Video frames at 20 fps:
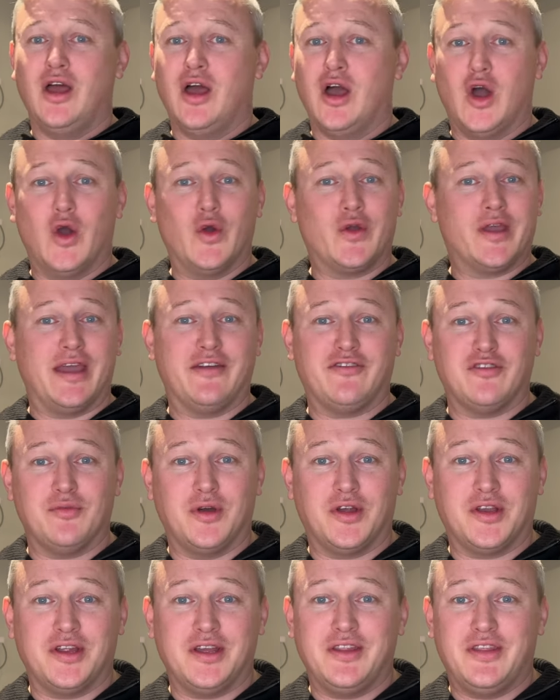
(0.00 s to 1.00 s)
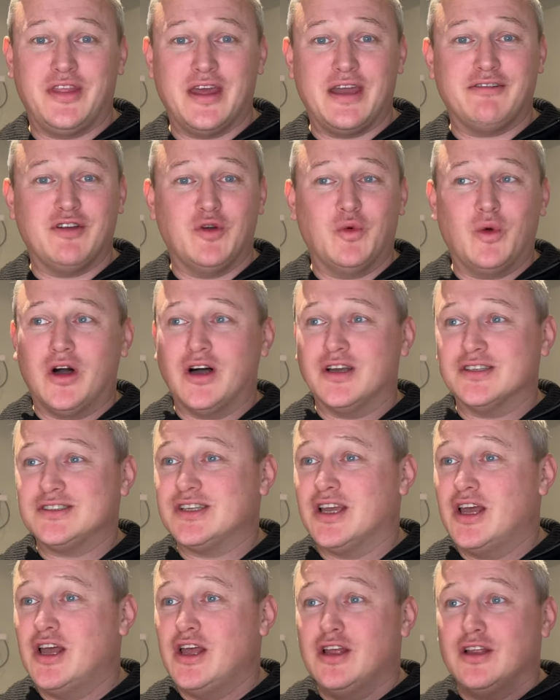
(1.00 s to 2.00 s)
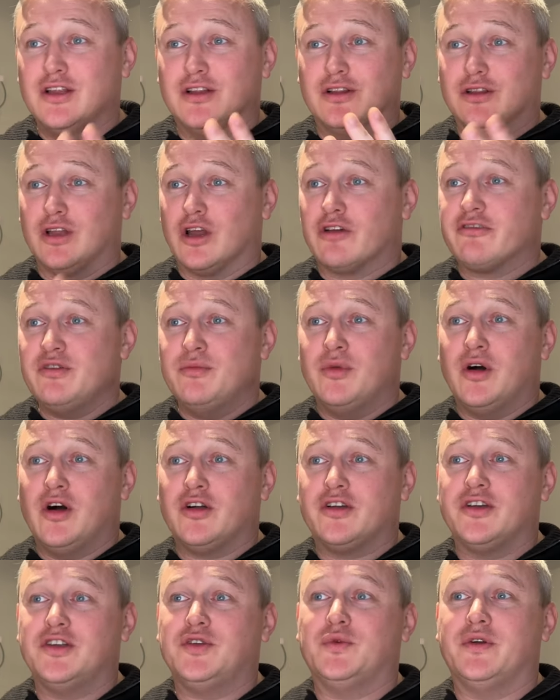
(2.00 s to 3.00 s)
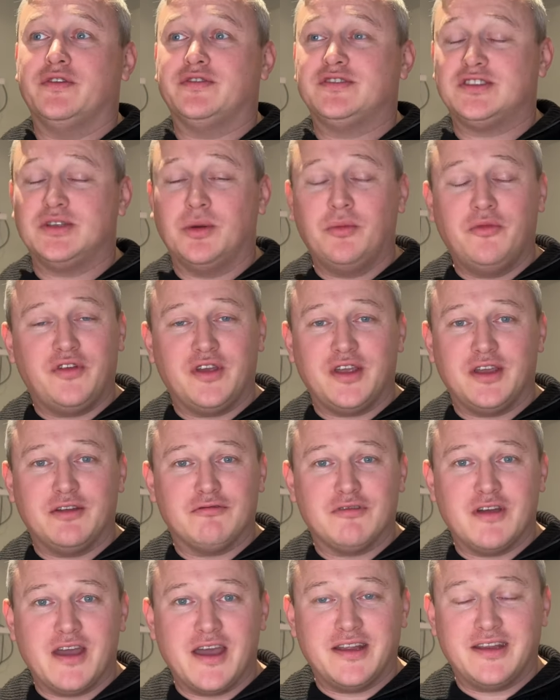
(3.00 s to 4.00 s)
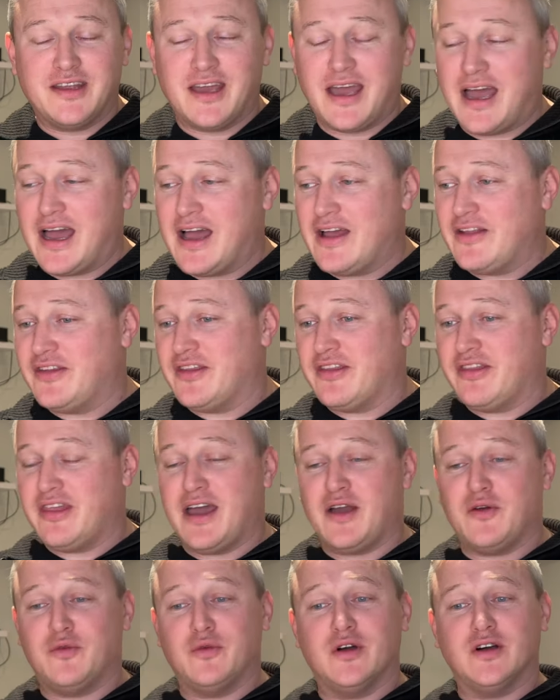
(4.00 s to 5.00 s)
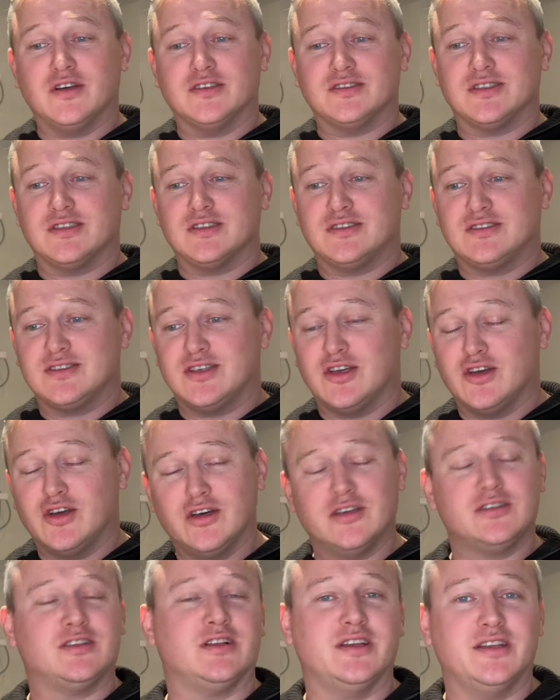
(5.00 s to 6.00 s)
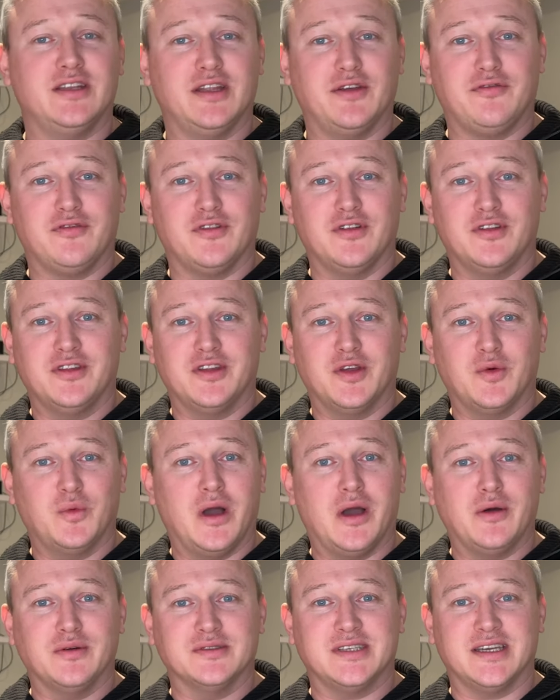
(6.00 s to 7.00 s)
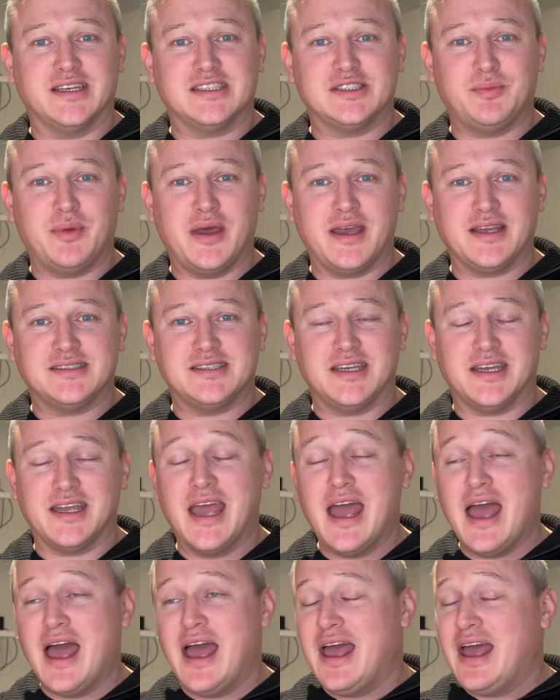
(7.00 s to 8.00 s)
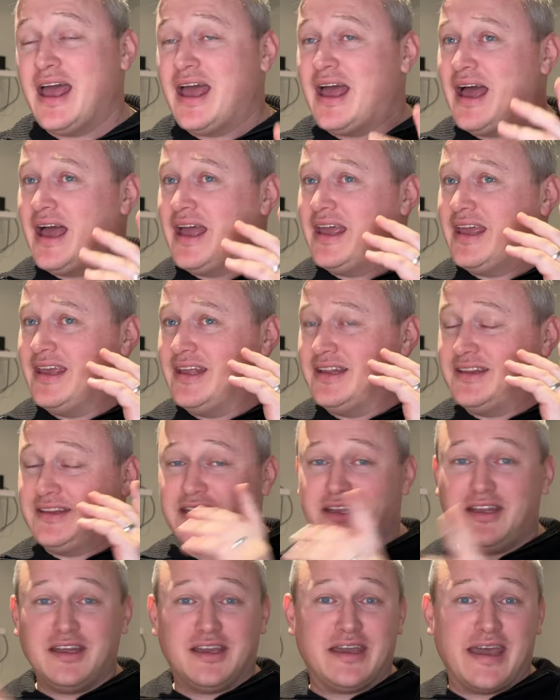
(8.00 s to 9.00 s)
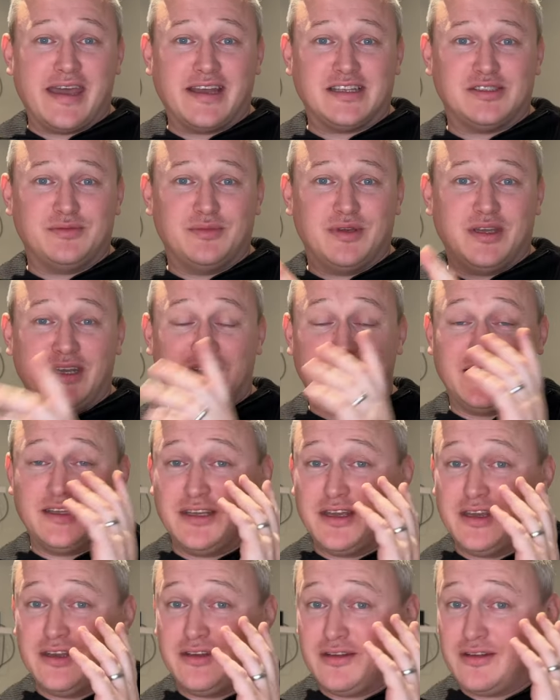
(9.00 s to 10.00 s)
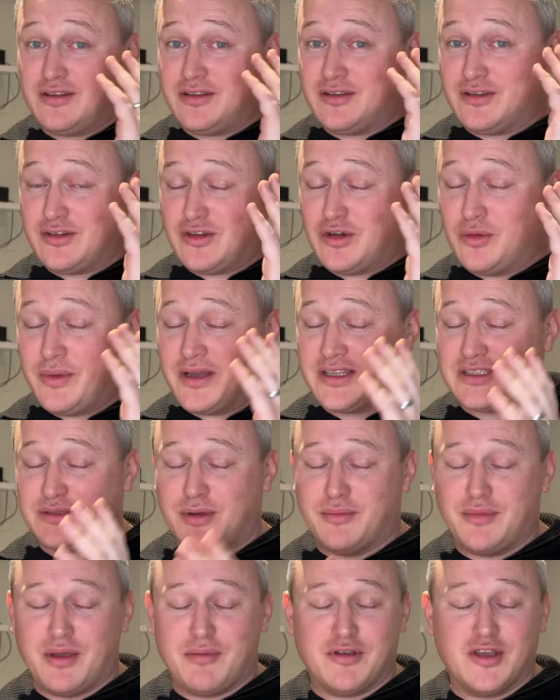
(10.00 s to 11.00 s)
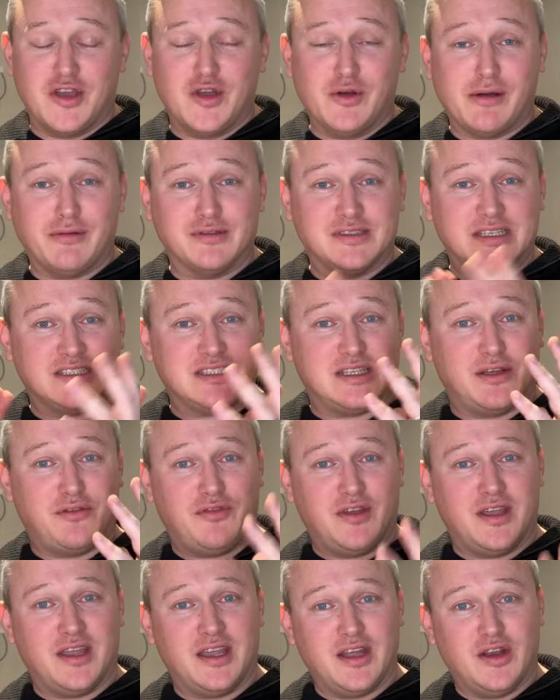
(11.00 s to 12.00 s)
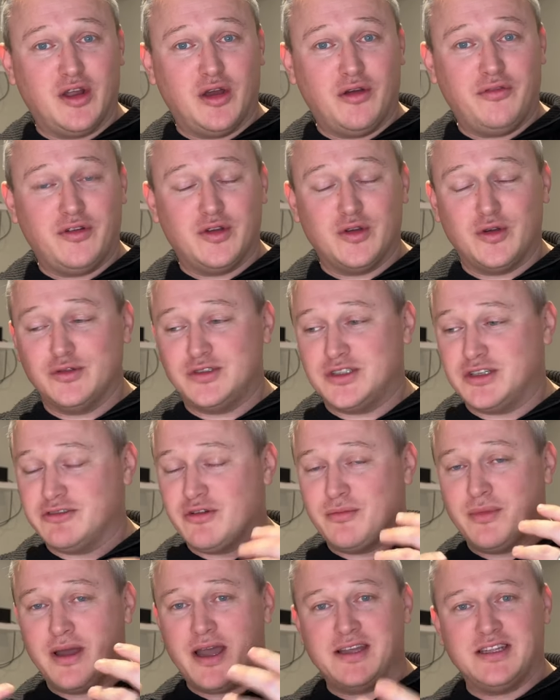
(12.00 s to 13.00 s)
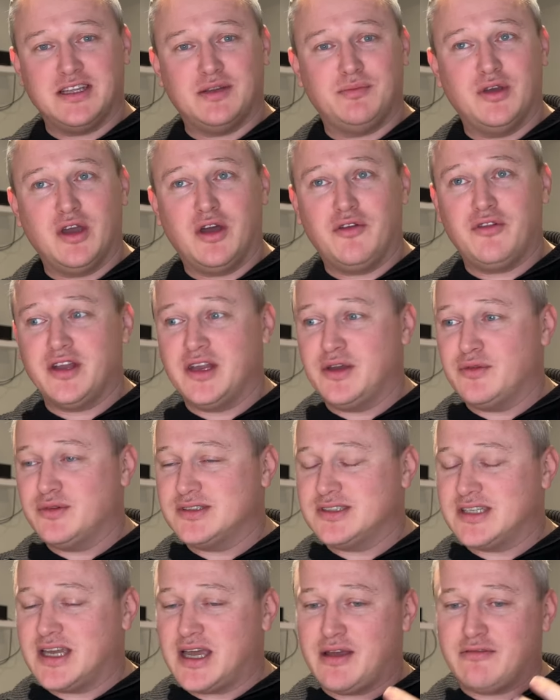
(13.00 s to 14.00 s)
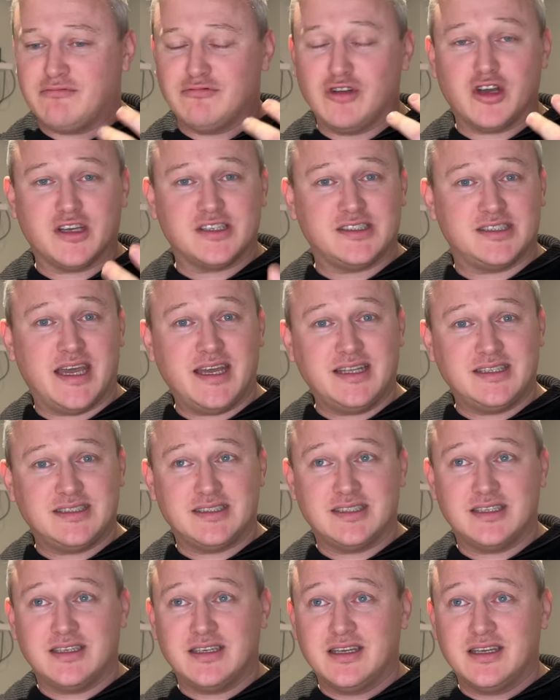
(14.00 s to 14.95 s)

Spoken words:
Okay, everybody, there it was, Lorrie Morgan with Something in Red, and that was totally different than what I was expecting. It did occur to me, and it did come back to my memory, who I was actually thinking of, or who she reminded me of, and it was Roxette,